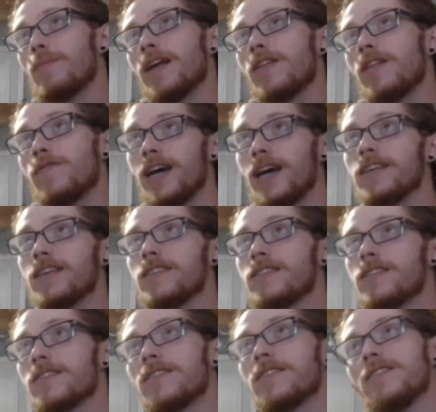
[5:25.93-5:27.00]
of
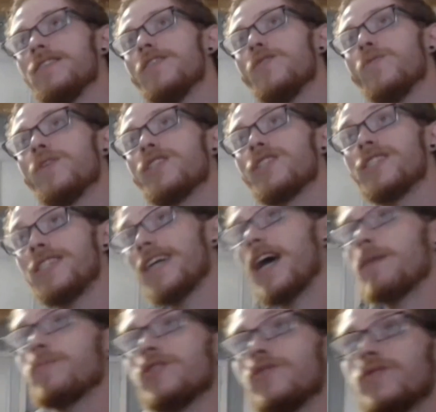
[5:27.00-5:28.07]
ice, which
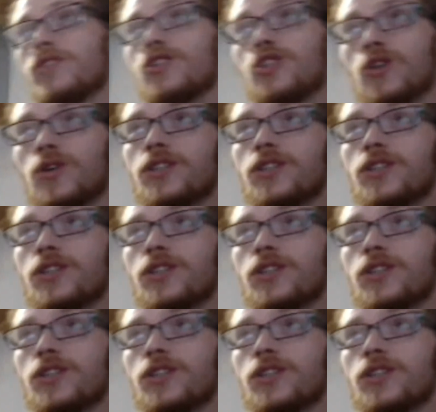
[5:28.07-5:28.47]
stabs you in the shoulder,